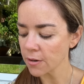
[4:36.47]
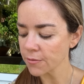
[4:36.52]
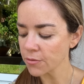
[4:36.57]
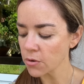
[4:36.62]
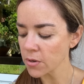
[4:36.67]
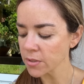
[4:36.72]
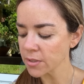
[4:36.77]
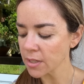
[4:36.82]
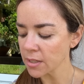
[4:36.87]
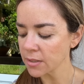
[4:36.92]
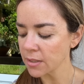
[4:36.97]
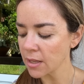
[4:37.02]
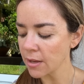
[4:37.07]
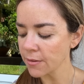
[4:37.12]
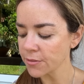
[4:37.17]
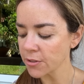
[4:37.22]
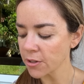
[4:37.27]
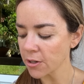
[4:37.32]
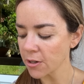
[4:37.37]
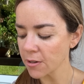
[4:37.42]
Of course I
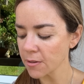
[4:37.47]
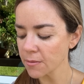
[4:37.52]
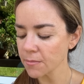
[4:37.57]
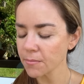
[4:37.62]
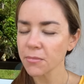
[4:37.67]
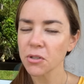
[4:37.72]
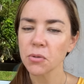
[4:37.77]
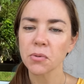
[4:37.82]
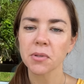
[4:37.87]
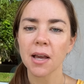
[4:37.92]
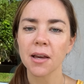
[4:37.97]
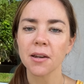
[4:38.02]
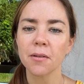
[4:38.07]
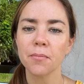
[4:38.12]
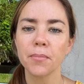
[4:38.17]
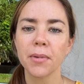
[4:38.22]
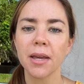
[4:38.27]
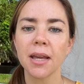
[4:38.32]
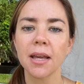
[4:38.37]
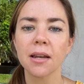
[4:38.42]
loved her. She was kind of
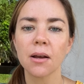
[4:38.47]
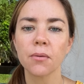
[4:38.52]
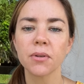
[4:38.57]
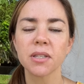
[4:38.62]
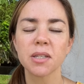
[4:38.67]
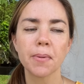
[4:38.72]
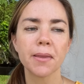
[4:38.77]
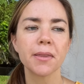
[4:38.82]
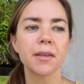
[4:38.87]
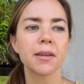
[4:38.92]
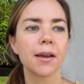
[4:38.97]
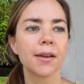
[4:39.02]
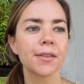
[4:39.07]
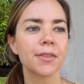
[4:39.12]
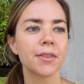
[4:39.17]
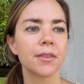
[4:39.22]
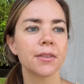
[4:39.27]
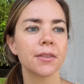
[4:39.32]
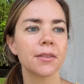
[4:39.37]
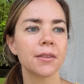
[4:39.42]
mean. I would spend
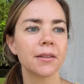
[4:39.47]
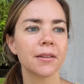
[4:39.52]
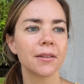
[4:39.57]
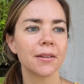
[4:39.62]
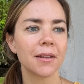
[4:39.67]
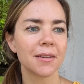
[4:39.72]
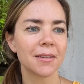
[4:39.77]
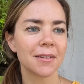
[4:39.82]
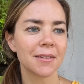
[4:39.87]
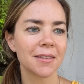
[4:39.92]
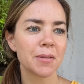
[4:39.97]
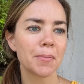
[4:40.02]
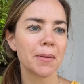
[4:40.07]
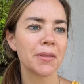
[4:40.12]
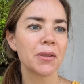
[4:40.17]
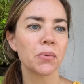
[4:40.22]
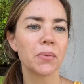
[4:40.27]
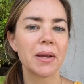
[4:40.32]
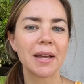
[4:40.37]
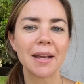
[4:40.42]

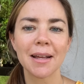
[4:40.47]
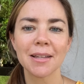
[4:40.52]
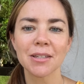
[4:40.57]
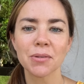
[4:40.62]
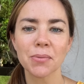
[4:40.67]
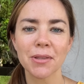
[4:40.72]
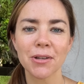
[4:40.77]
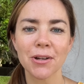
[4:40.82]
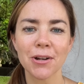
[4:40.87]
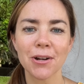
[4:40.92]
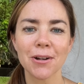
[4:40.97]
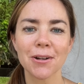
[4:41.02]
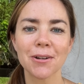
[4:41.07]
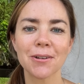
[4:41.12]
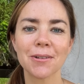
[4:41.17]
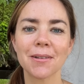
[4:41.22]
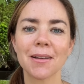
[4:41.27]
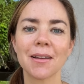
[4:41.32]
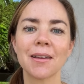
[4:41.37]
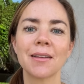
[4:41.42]
the weekends with
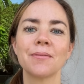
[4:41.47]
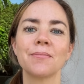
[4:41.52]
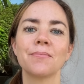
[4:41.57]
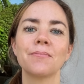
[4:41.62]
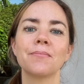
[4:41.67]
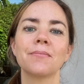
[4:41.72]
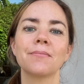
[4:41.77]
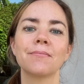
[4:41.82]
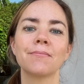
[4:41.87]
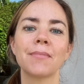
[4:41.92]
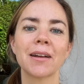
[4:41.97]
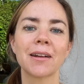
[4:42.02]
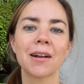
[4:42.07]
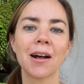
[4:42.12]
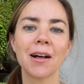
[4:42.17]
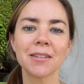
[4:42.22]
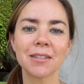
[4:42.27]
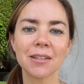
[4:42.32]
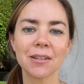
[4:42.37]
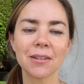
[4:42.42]
her, and me
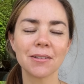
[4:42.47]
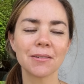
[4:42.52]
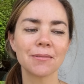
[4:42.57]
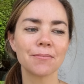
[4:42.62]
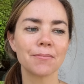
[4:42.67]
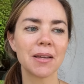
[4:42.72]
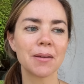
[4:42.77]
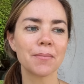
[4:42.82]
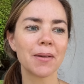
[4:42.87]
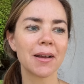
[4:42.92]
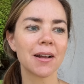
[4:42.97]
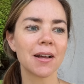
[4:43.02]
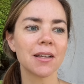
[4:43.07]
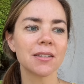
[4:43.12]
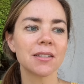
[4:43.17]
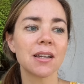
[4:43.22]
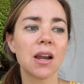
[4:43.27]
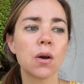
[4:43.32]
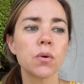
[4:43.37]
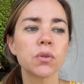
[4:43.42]
and my
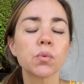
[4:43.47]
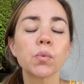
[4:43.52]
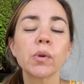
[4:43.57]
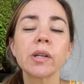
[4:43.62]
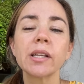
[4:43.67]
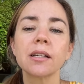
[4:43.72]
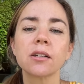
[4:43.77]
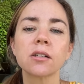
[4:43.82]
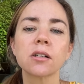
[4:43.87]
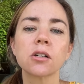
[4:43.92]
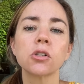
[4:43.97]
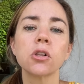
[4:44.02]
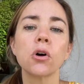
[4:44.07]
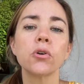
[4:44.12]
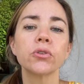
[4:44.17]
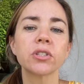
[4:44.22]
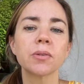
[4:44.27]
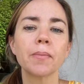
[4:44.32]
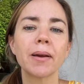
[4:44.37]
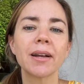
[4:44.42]
cousin, I was really
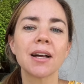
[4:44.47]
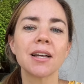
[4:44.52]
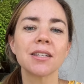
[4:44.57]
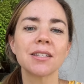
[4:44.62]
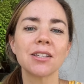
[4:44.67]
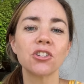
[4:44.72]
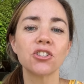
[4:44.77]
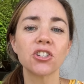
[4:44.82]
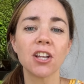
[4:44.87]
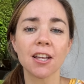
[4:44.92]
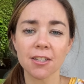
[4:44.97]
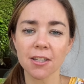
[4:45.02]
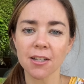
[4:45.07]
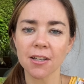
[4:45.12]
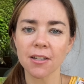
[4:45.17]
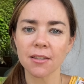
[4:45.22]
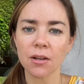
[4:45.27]
close to my cousin Jessica.